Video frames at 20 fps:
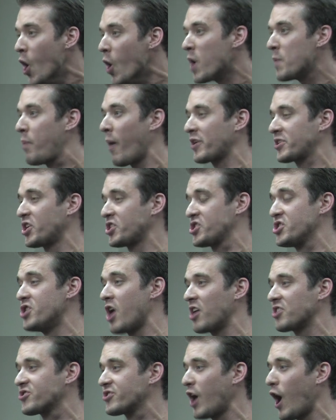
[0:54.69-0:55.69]
We partitioned
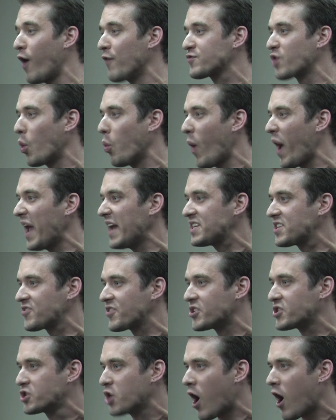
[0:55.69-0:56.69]
ourselves away to
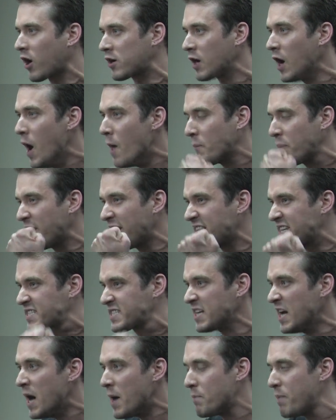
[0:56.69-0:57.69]
the dark.
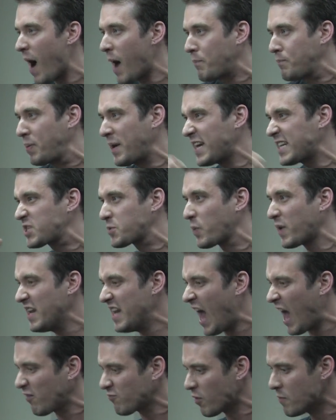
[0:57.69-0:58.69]
Piece by piece, we did
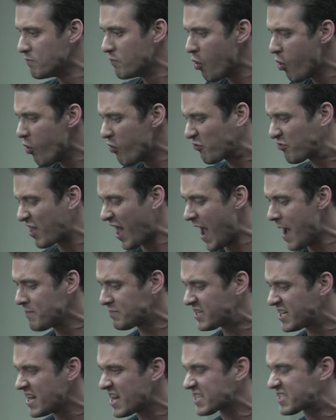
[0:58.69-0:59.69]
not remove the
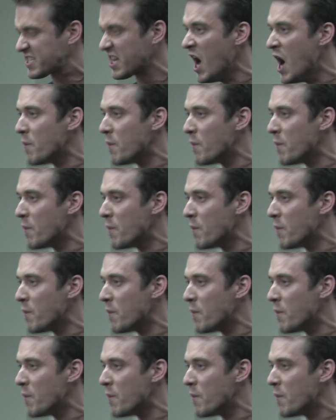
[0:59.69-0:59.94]
emptiness,